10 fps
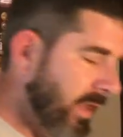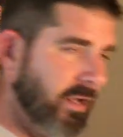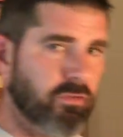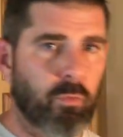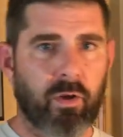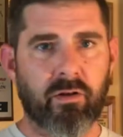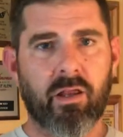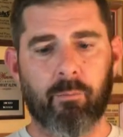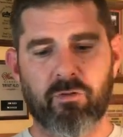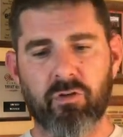I actually went and
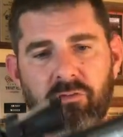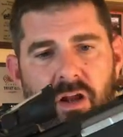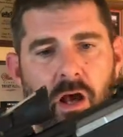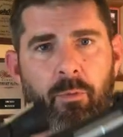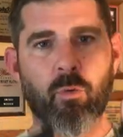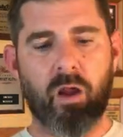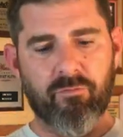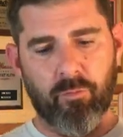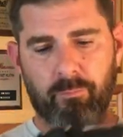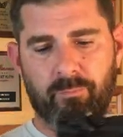got myself a commie rifle.